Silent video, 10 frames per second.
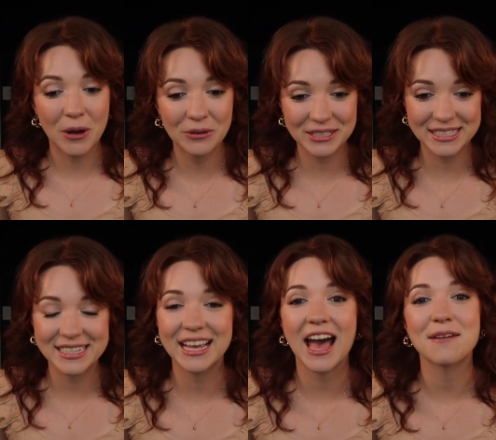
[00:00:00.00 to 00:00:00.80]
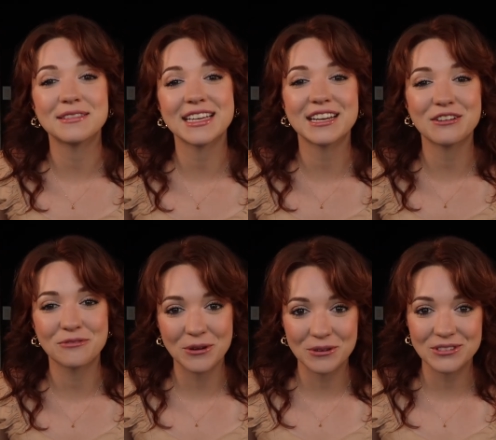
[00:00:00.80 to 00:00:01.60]
posting updated
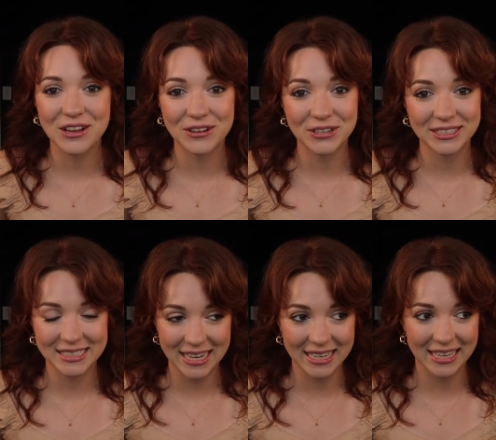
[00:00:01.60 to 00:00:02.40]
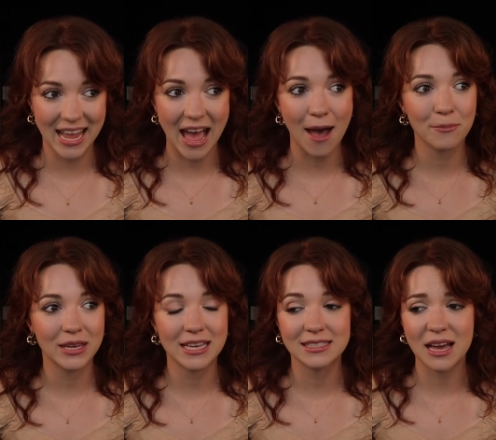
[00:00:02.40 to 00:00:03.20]
photos on your dating app
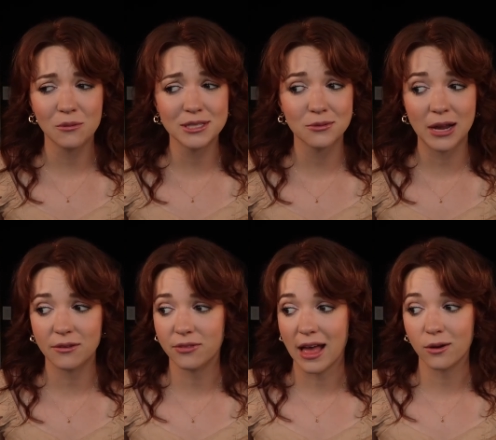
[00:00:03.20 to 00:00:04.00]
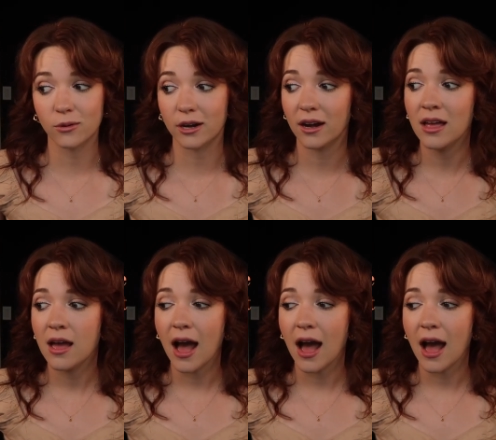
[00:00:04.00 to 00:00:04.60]
because that was a red flag where